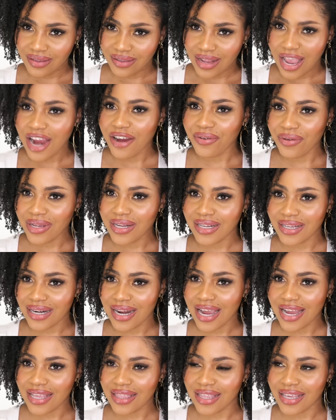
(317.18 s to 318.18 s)
I really
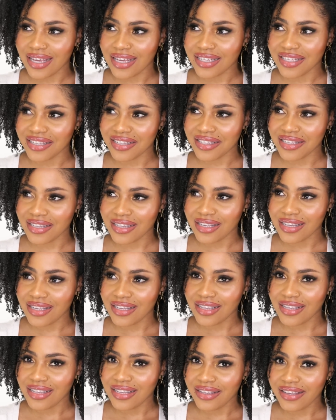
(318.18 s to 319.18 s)
like this
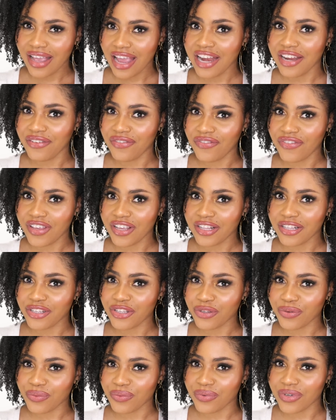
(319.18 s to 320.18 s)
and it
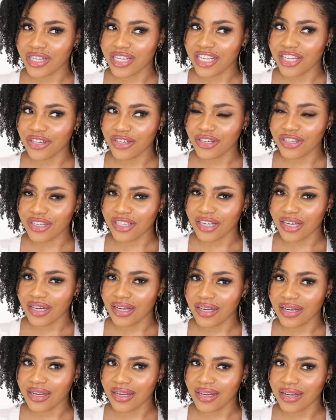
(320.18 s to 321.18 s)
feels really
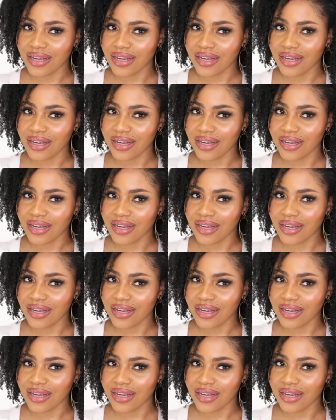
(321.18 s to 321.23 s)
good.